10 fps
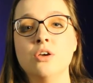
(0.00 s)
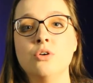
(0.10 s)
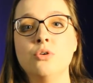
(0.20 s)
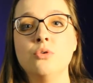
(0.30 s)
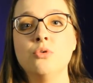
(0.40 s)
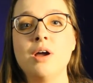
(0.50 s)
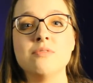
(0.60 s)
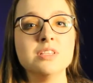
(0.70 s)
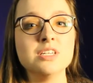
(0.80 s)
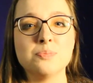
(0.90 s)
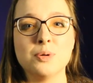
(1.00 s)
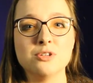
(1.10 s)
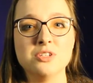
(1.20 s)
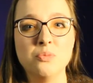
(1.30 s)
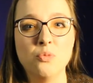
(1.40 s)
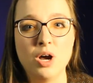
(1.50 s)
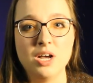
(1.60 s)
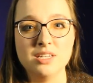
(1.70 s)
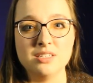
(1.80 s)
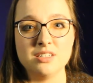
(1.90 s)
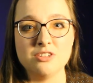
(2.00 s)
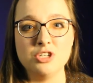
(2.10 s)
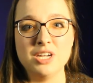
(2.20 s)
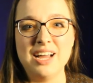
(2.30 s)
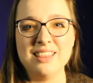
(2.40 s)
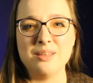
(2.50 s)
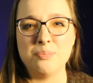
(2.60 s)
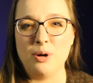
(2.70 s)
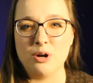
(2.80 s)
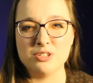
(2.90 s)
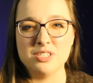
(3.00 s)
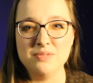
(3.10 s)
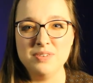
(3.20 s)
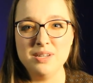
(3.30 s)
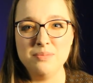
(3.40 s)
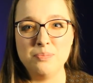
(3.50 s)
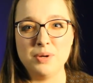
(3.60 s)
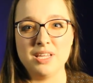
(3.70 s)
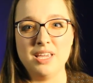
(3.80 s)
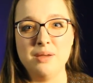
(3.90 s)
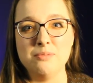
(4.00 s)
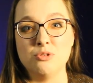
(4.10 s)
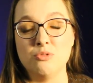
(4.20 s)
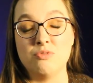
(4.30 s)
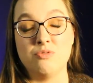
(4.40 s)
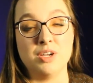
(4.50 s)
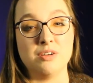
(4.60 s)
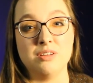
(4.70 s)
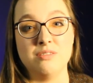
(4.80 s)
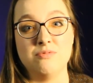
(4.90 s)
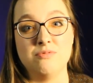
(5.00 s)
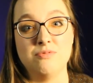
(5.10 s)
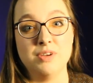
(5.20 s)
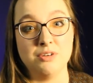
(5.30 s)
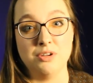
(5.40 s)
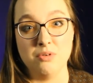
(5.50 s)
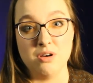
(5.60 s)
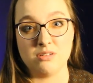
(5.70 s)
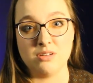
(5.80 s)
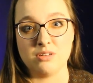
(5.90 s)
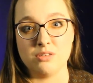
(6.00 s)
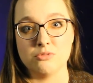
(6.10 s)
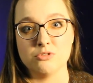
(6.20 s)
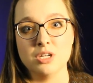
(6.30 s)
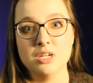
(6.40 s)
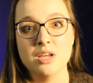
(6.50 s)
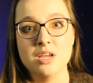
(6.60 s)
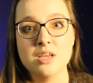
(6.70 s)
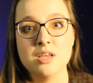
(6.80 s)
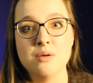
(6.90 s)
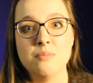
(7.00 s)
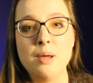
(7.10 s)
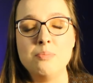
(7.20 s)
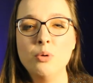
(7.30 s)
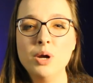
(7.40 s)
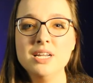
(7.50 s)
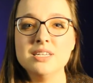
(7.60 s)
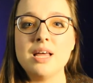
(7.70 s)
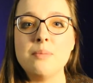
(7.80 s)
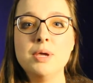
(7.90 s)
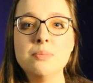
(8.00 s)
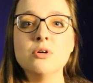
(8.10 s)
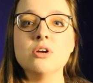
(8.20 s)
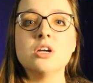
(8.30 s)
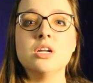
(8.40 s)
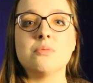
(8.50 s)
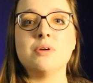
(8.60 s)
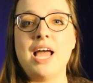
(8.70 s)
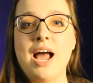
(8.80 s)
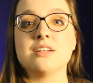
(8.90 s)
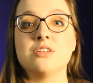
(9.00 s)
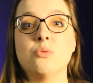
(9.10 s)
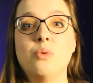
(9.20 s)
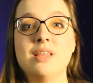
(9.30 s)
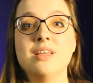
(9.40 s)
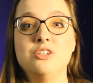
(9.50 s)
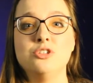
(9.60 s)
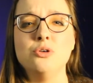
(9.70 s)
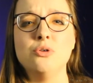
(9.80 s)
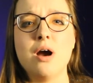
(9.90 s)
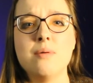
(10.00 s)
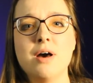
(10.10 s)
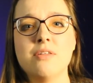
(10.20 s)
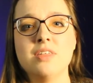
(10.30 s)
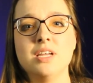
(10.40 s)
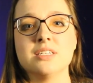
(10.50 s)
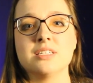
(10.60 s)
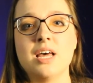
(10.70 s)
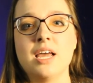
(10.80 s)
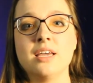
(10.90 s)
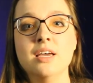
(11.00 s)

whoever this person was, she got the parts of it, but came to a very, very wrong conclusion. My point is that people are going to react the way they do about things like